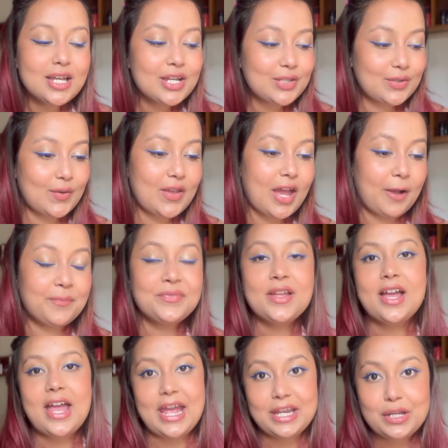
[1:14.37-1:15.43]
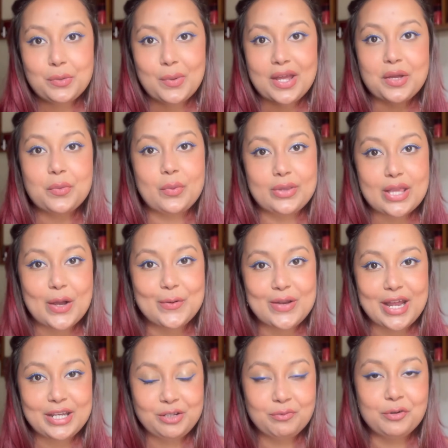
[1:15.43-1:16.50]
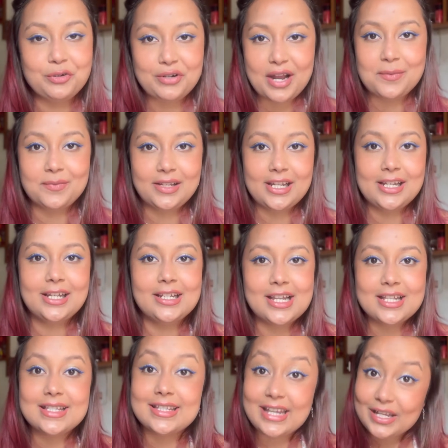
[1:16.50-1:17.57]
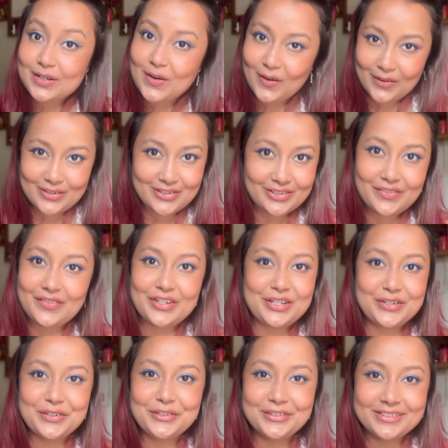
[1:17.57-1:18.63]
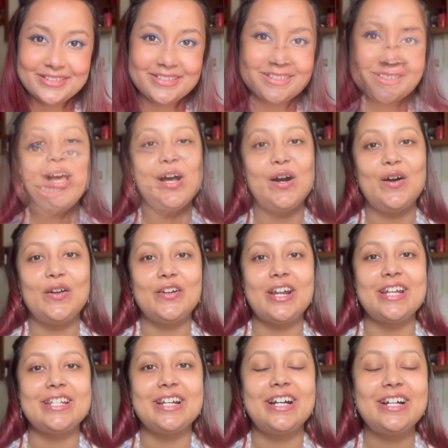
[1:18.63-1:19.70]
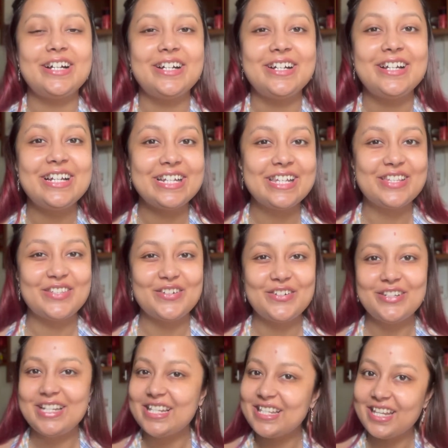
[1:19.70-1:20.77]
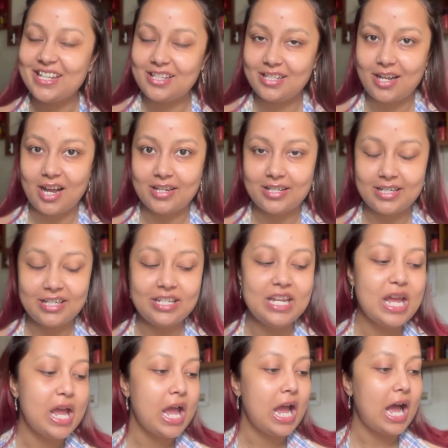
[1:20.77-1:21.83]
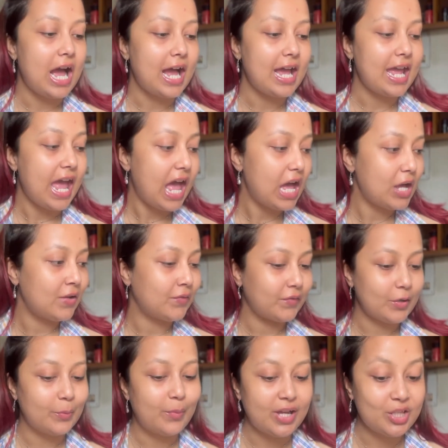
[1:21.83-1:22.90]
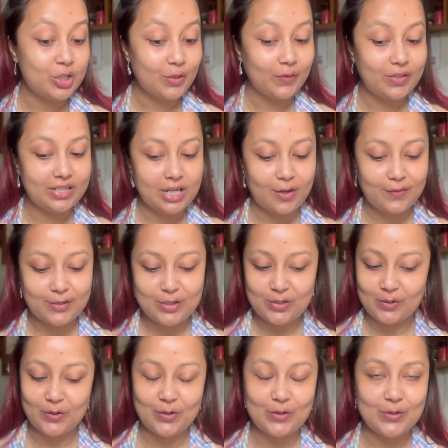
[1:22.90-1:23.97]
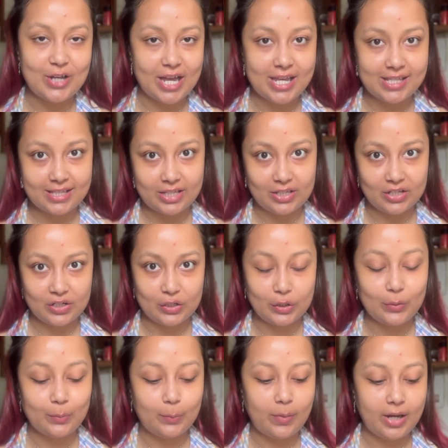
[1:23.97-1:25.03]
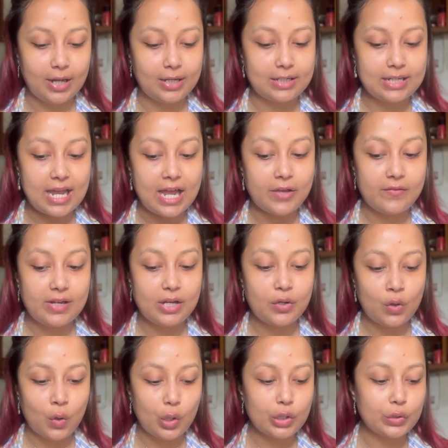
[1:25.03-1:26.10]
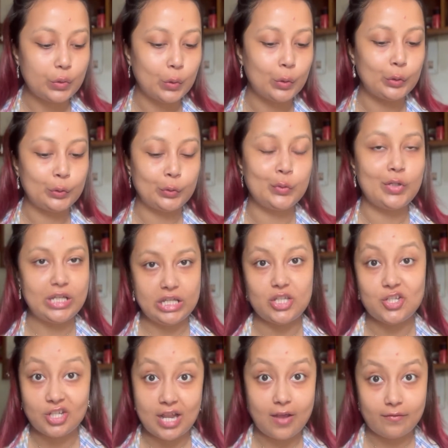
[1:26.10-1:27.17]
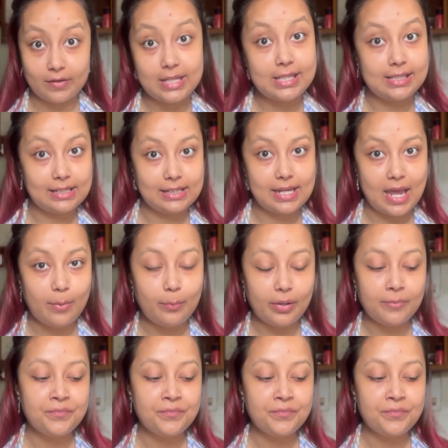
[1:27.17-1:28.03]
So yeah, anyway, without any more rambling, let's get on to the video. All right, so let's get started. I have a bunch of stuff to show you guys here, but I will not go through each and every step.